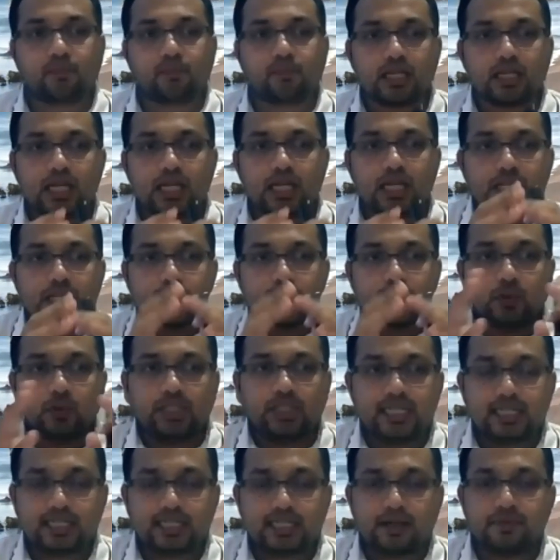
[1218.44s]
So this is
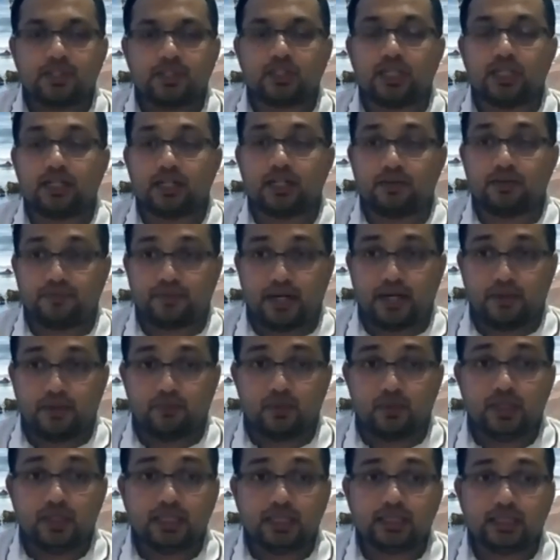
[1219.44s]
our general
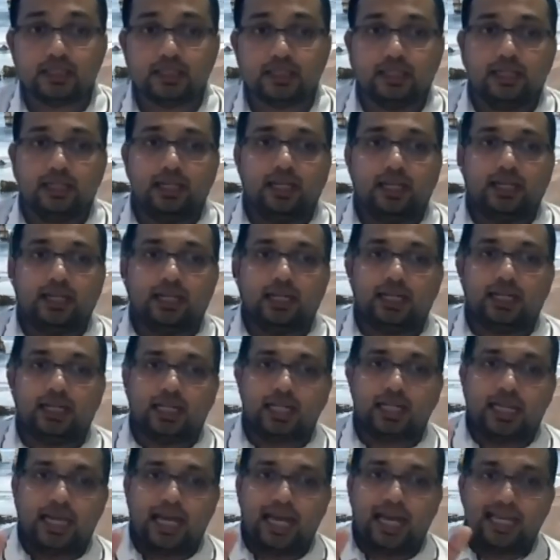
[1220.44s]
framework.
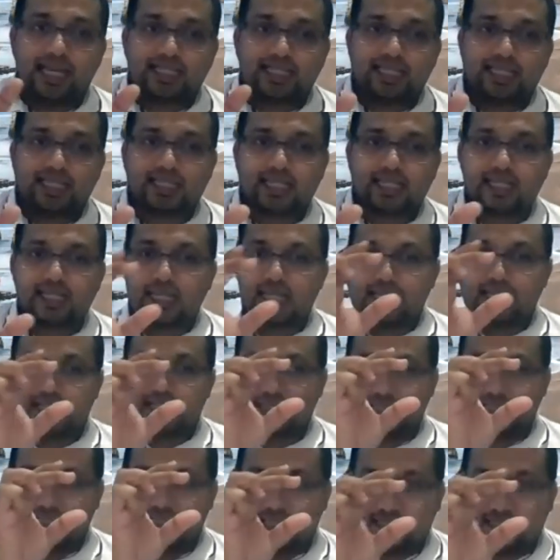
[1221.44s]
As I said,
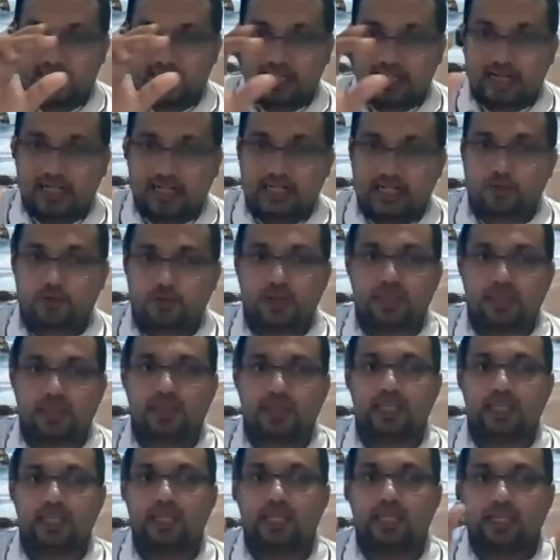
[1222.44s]
it started with
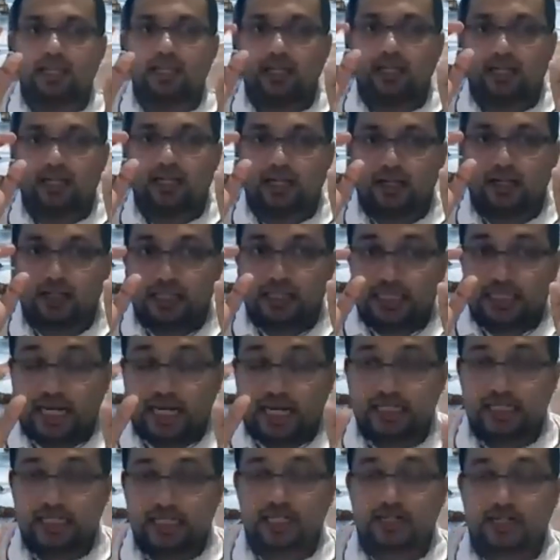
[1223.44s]
the
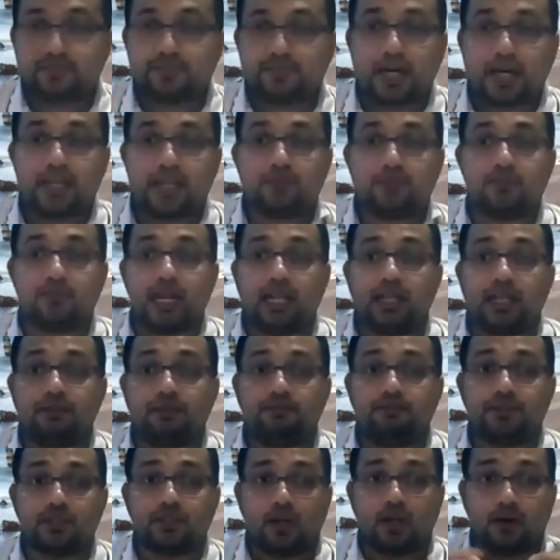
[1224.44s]
identifying
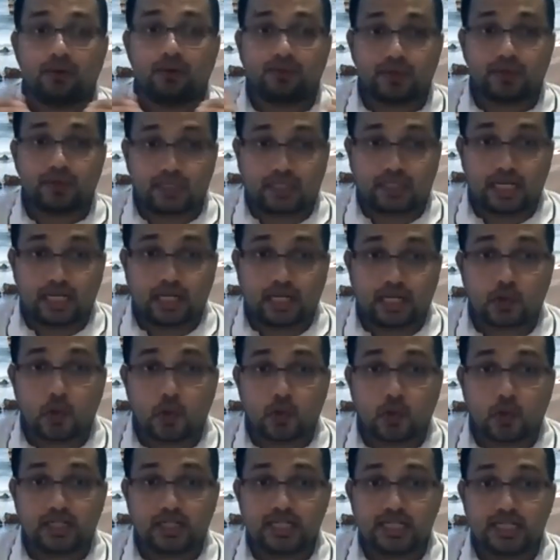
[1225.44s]
values of
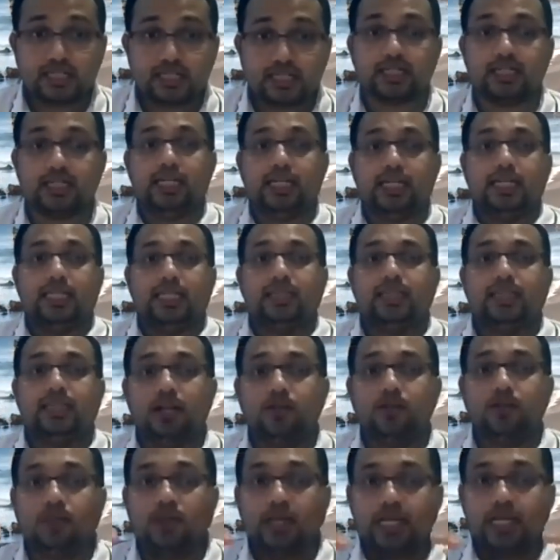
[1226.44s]
stakeholders.
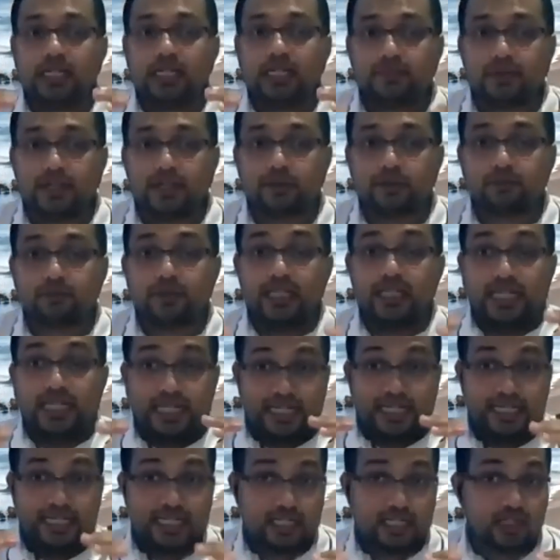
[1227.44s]
Then we develop the
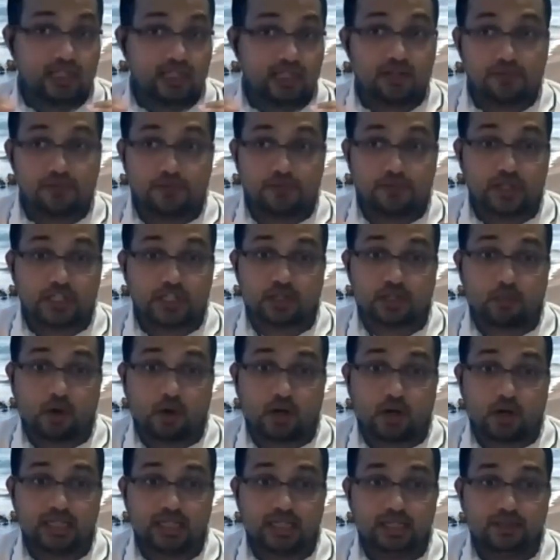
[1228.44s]
initial feature
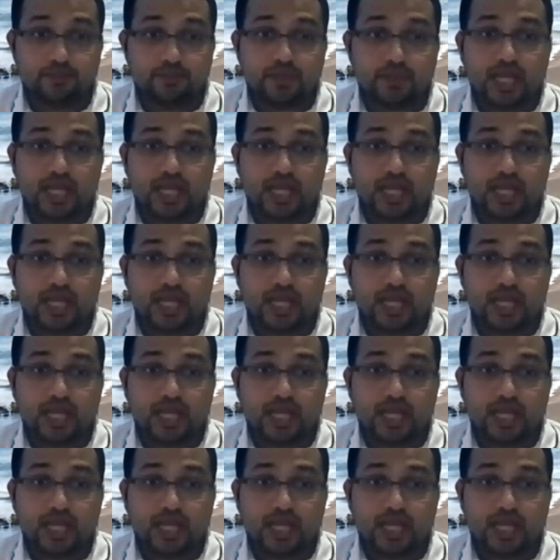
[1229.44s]
model,